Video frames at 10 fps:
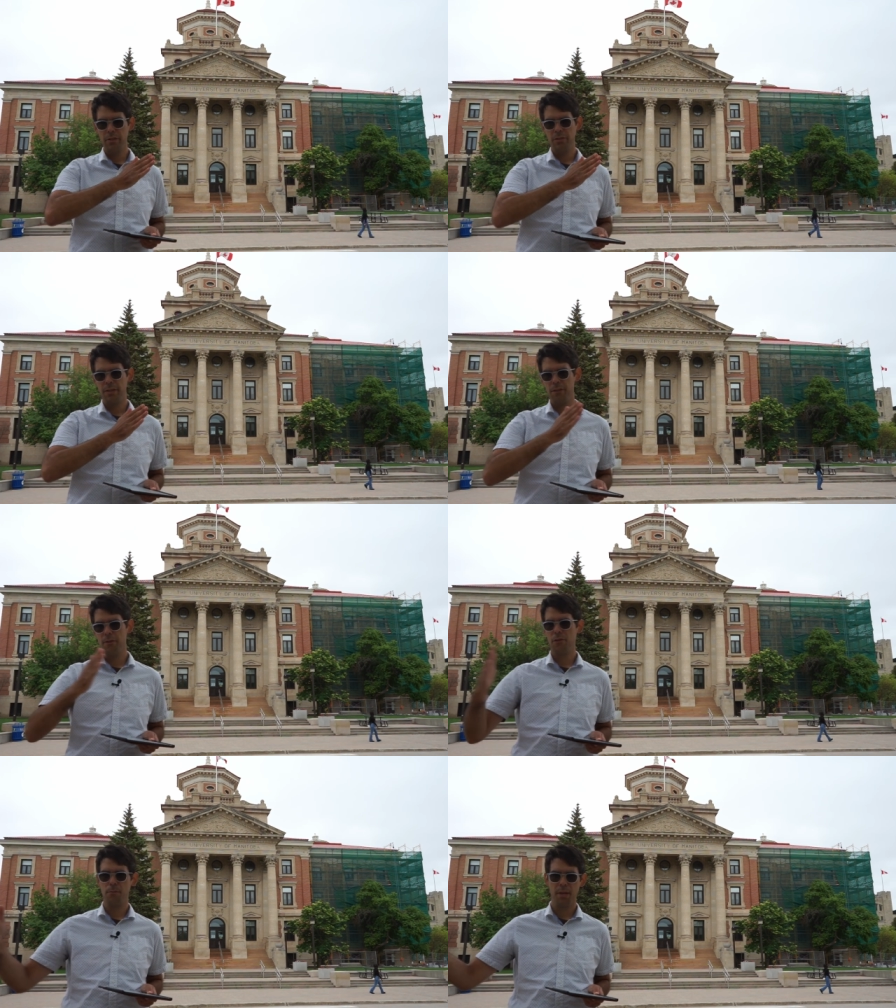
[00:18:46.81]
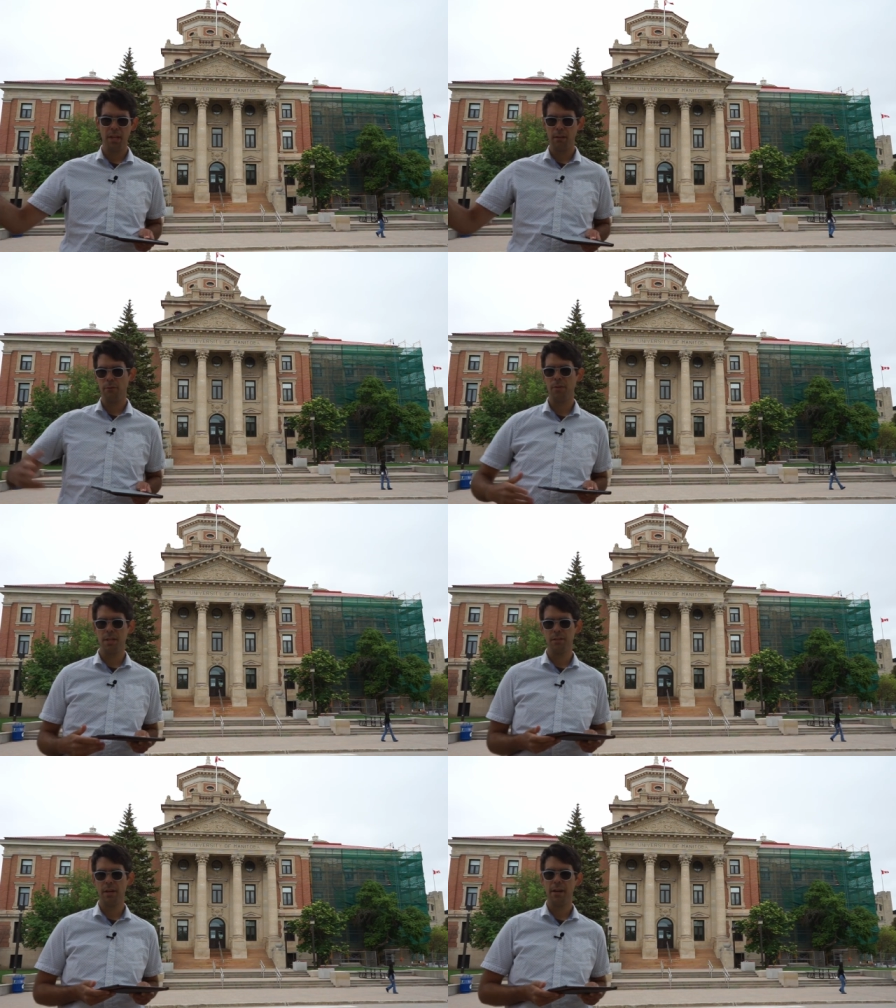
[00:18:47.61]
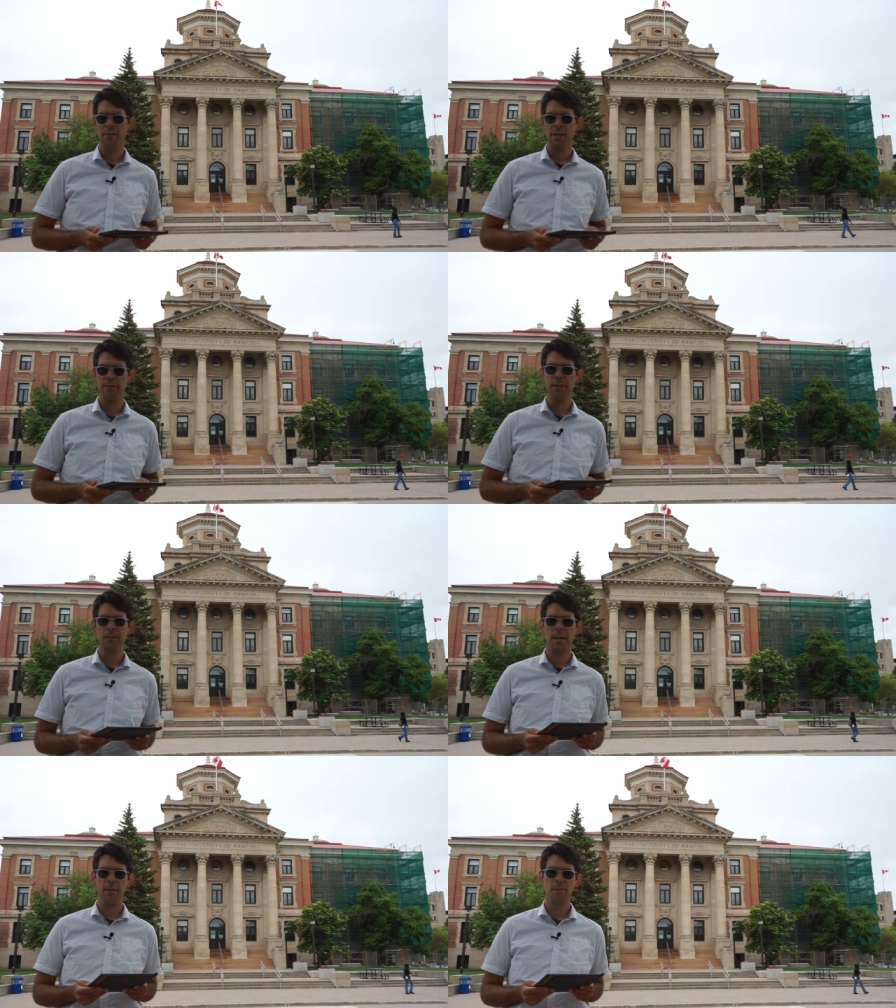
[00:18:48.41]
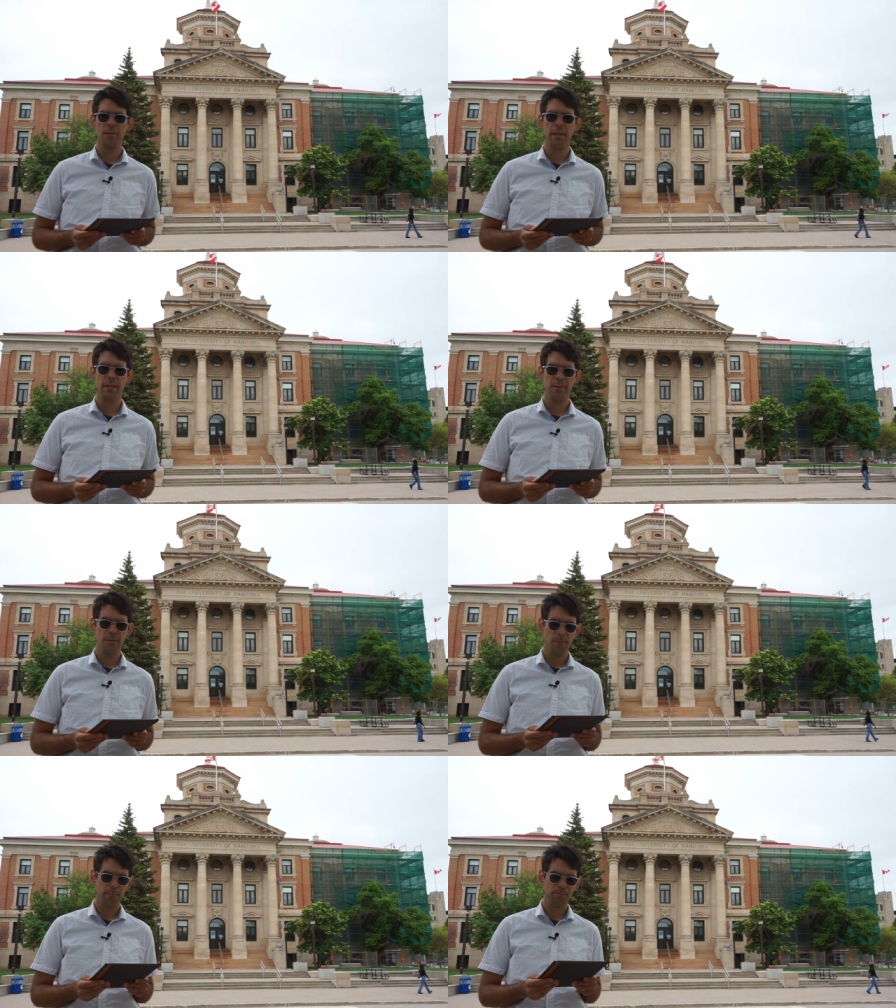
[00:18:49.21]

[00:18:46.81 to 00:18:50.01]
just sit there spinning for the entirety of its time slice.